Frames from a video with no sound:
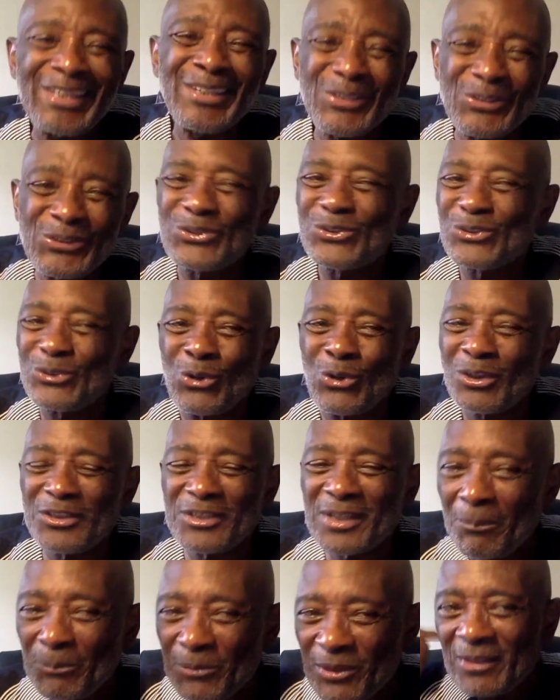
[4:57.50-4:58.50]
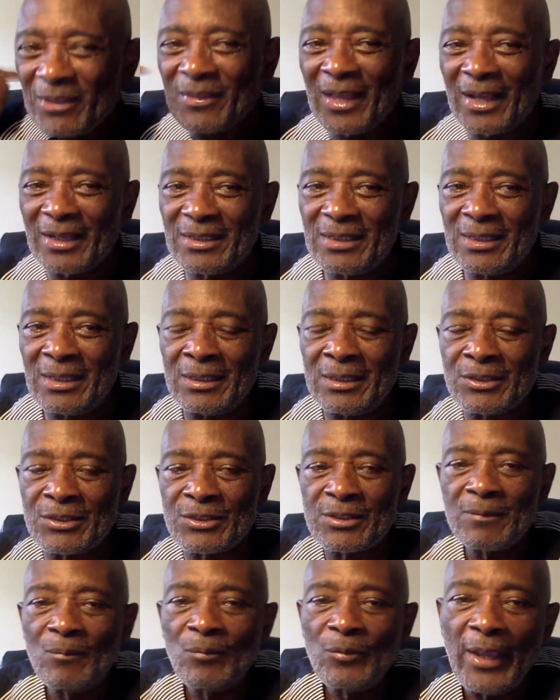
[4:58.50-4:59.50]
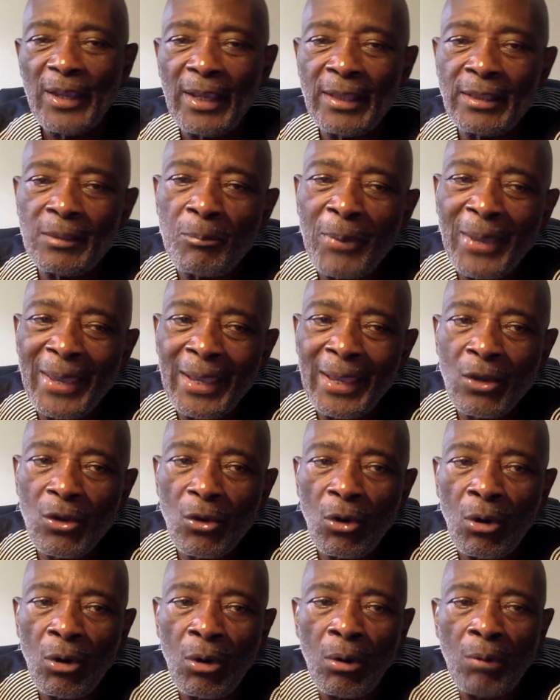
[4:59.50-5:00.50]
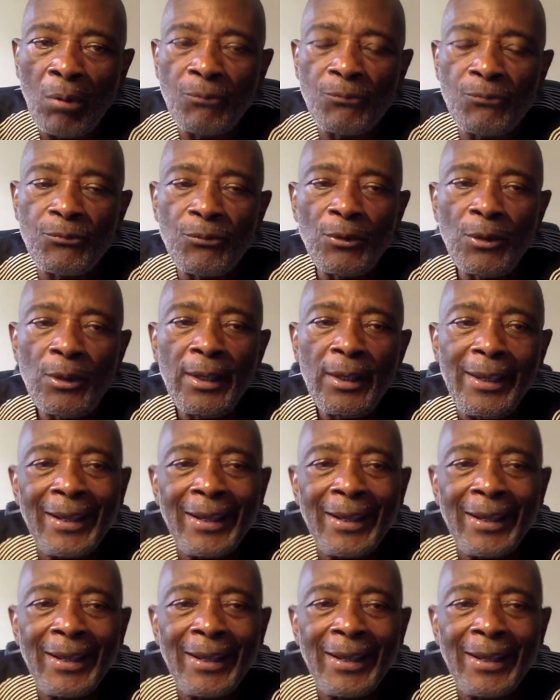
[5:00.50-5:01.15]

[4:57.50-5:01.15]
is not something that is at the back of